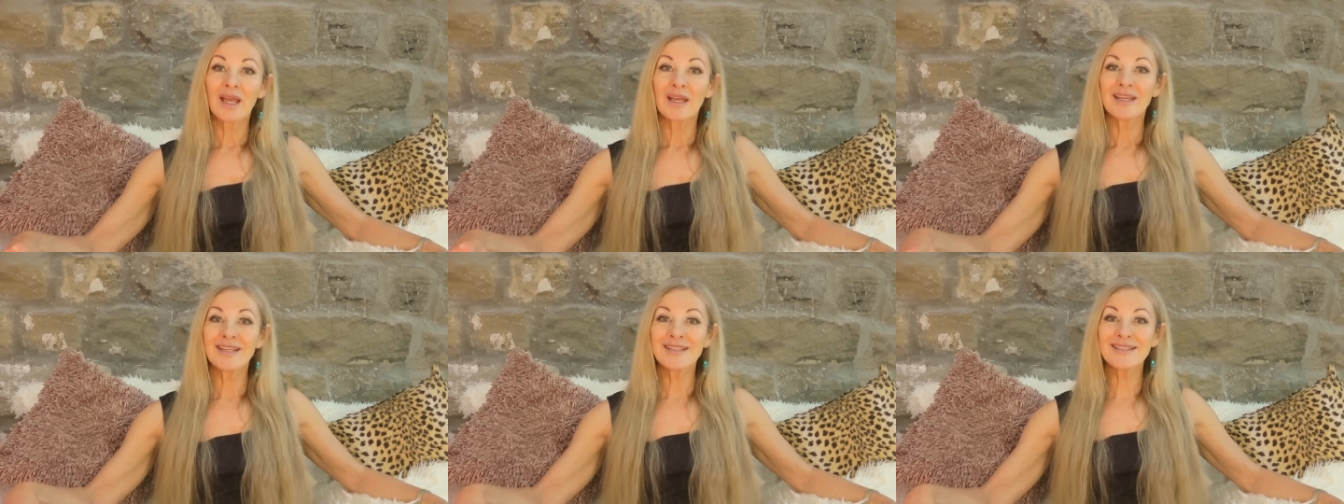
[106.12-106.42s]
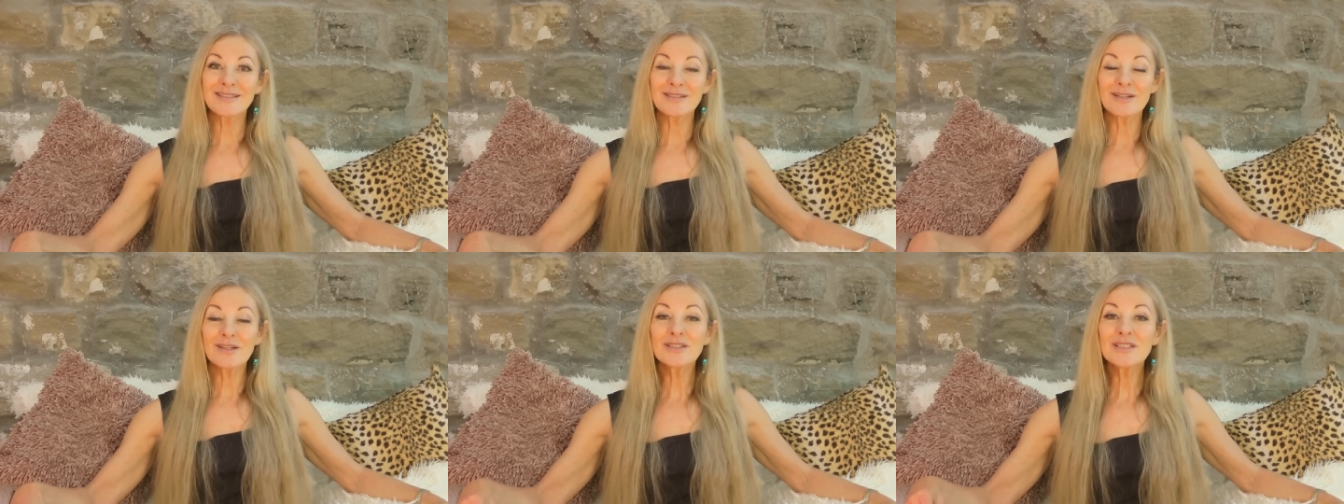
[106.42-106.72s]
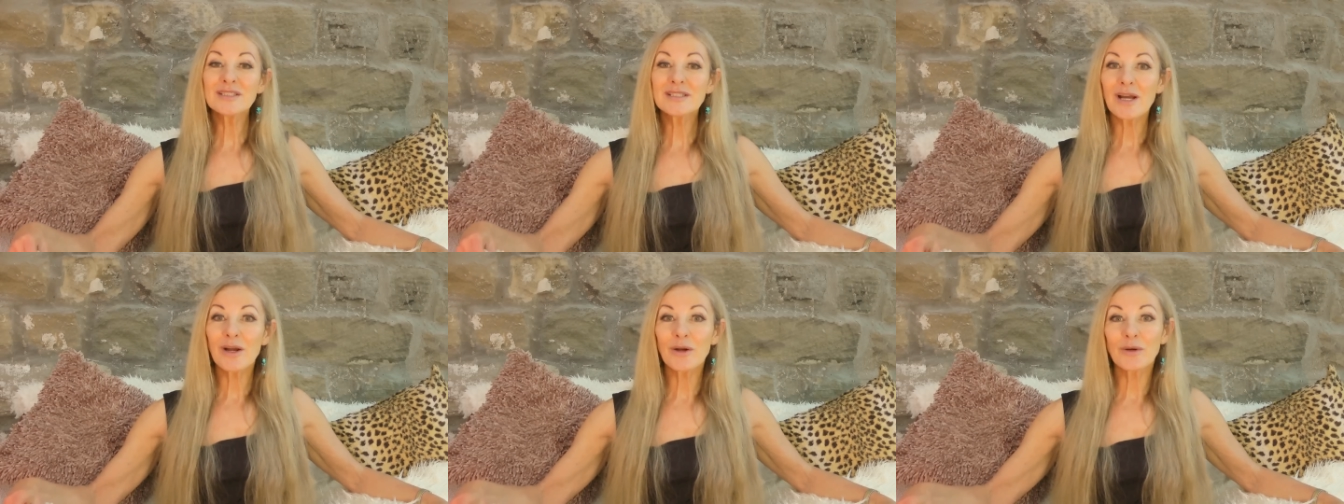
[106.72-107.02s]
He
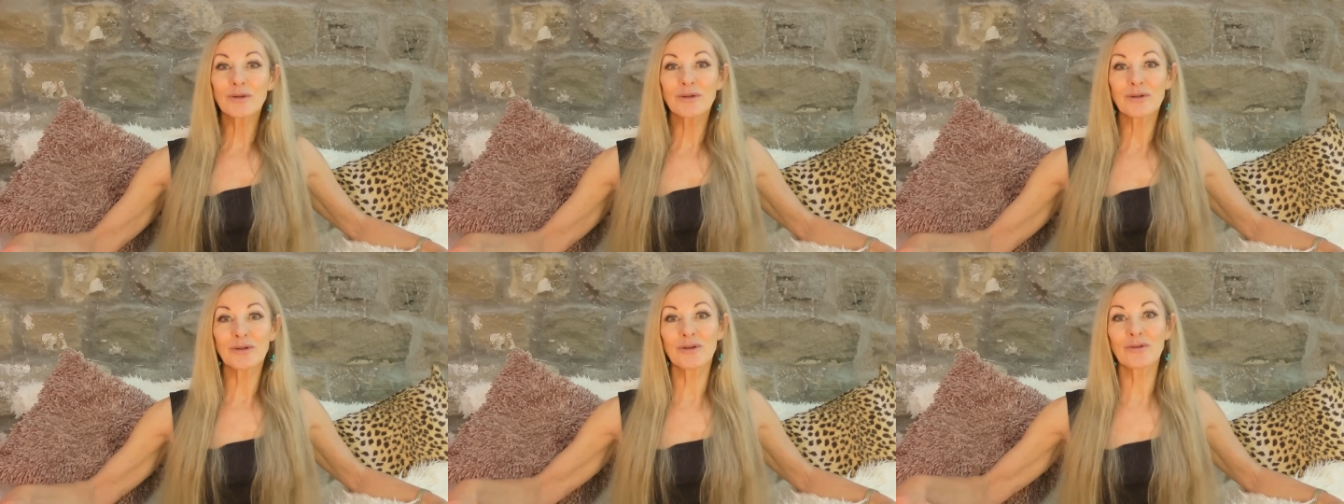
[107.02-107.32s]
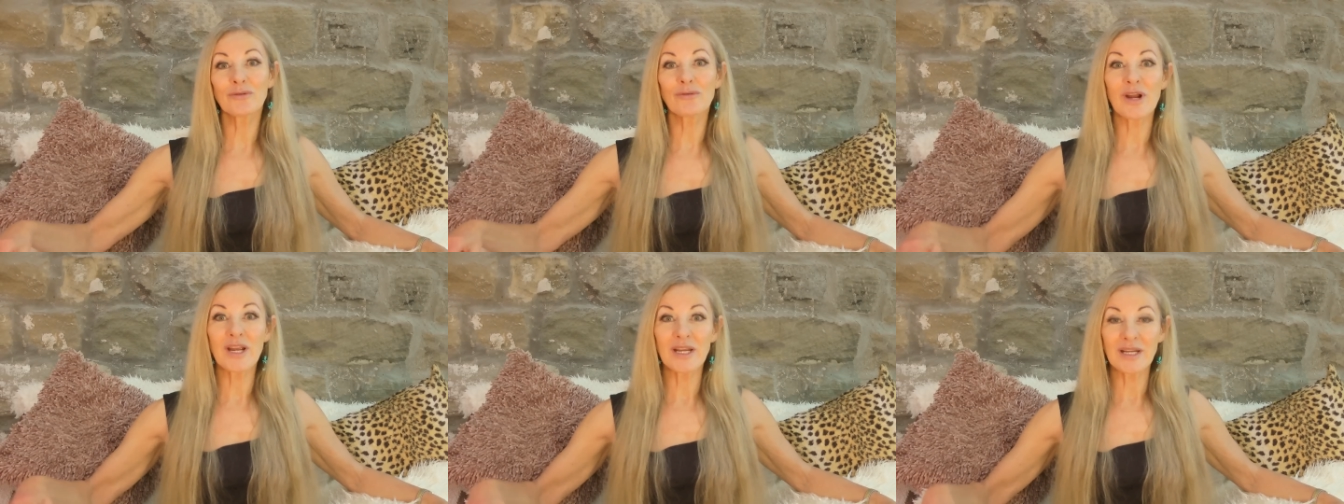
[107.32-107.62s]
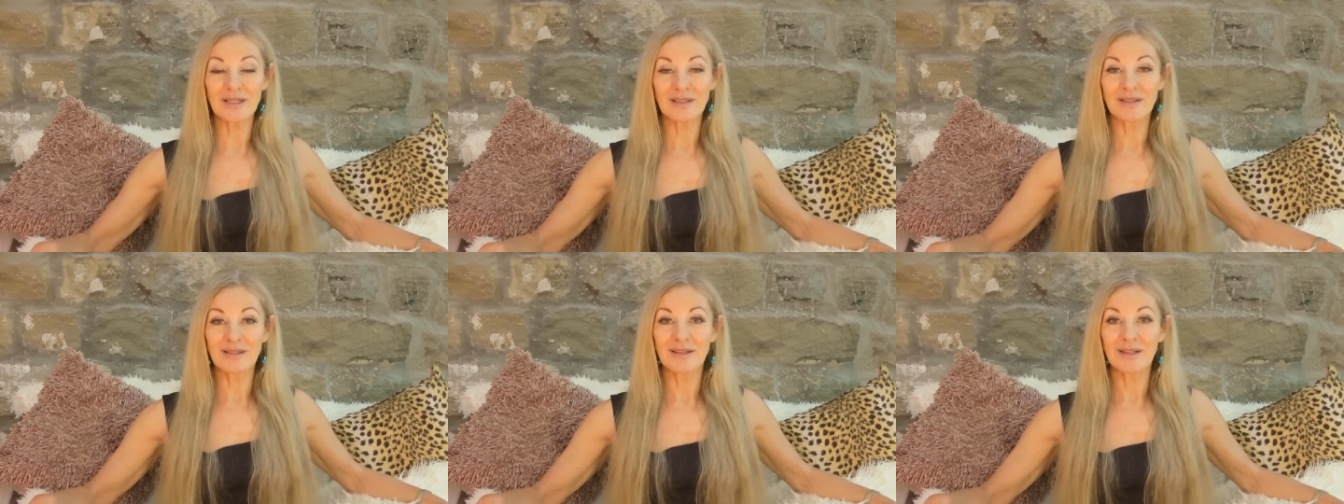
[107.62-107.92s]
started out
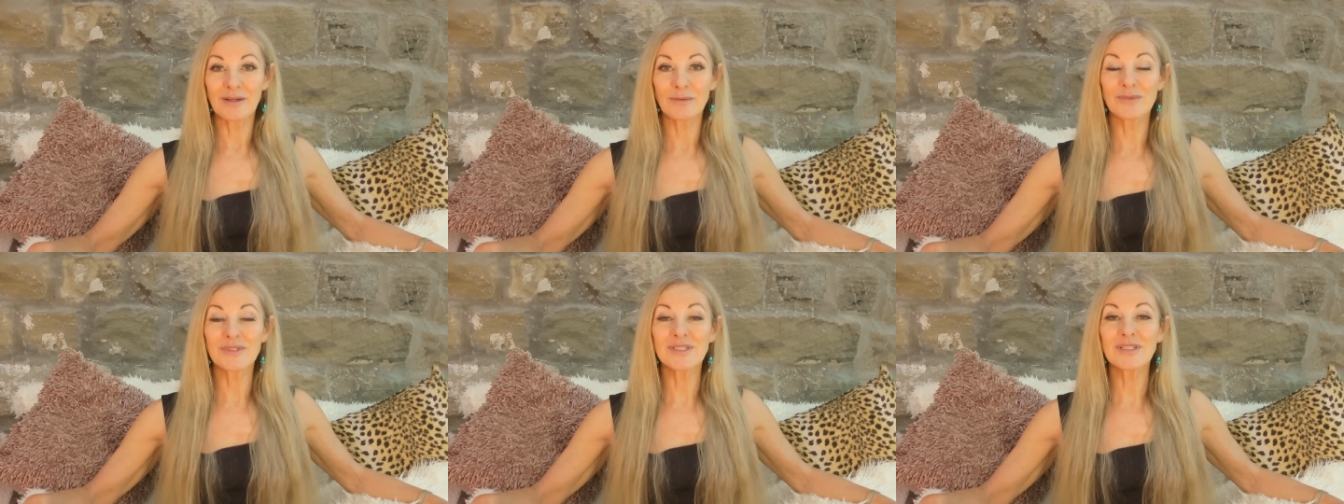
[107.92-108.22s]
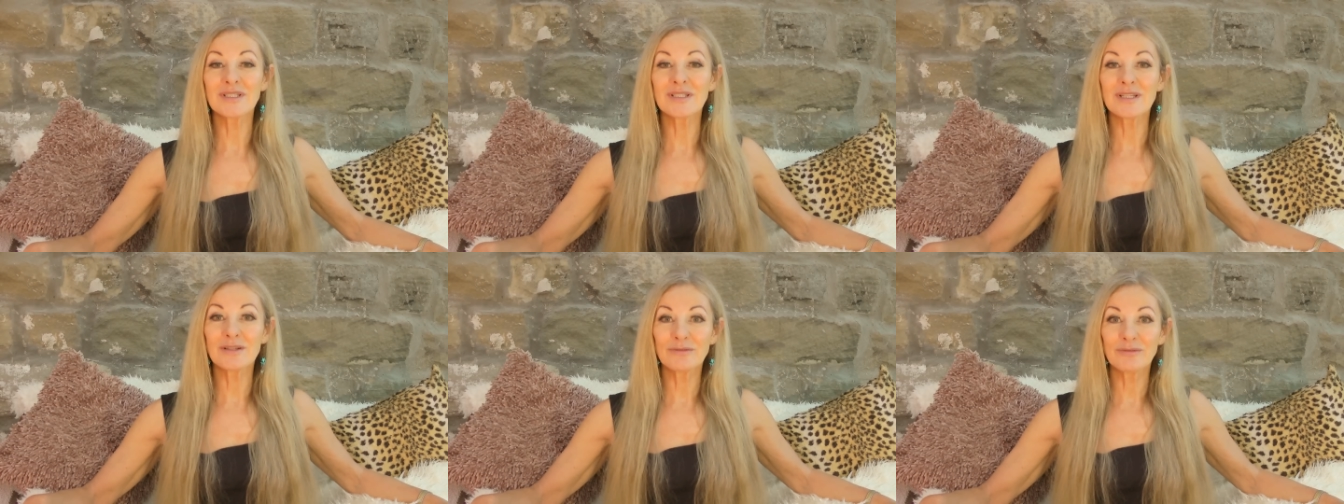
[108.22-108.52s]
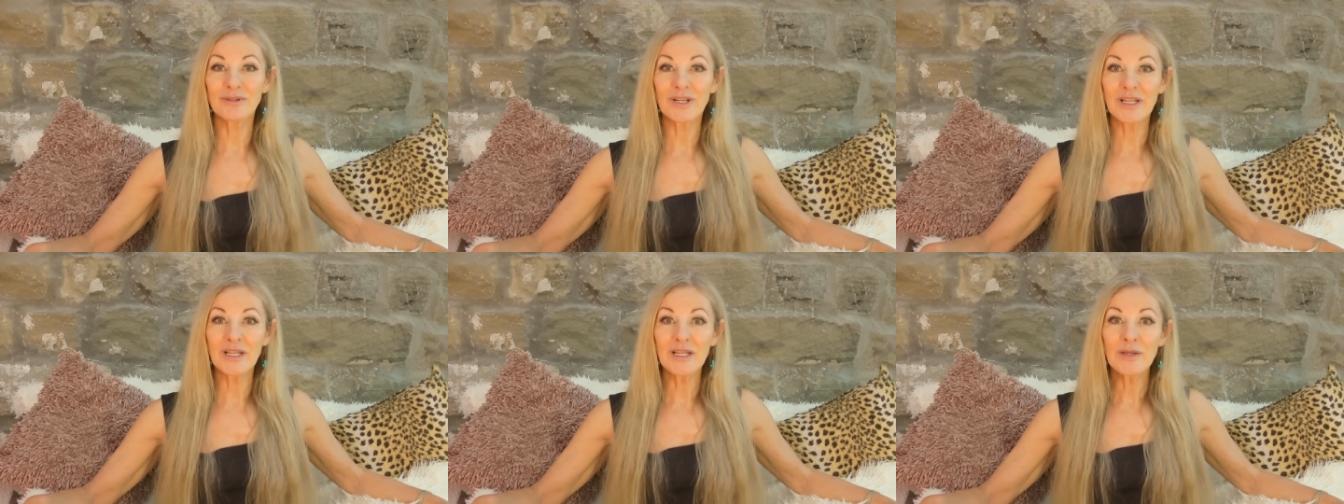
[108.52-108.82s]
great. He was
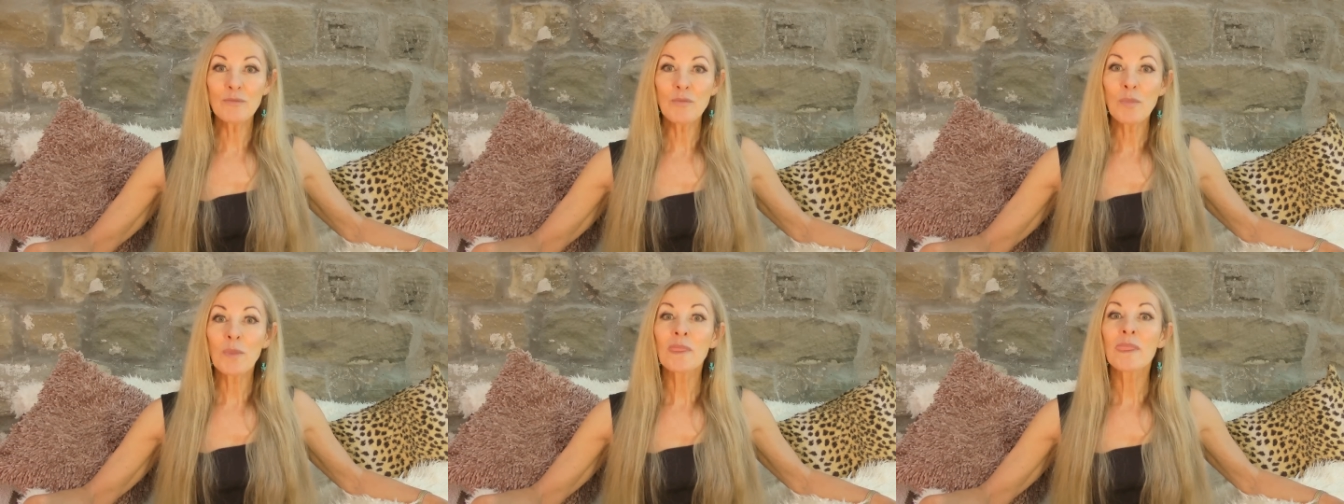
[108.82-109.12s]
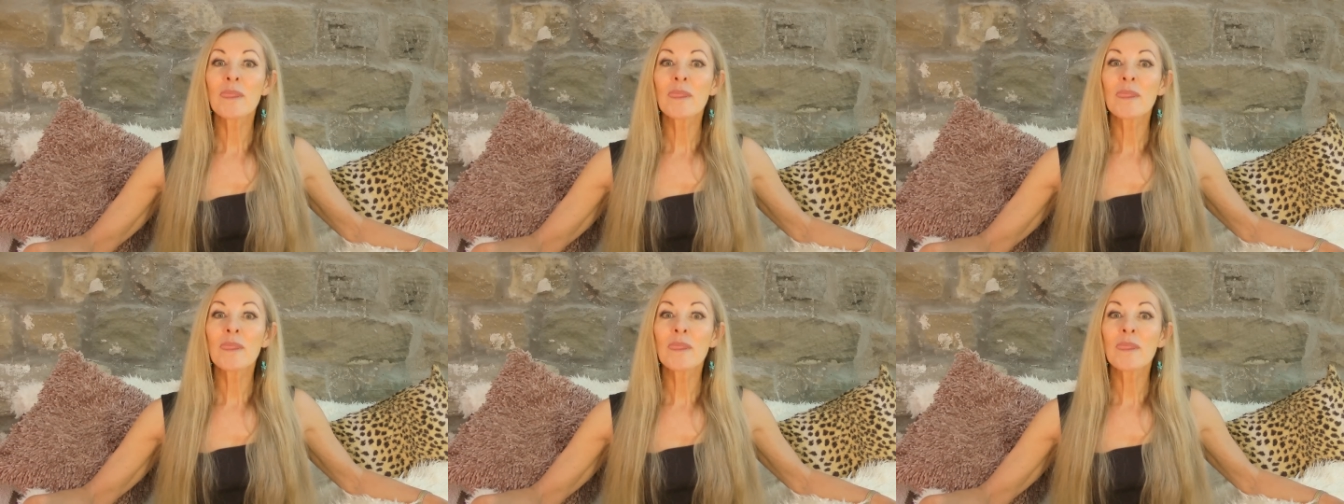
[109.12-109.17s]
lovely,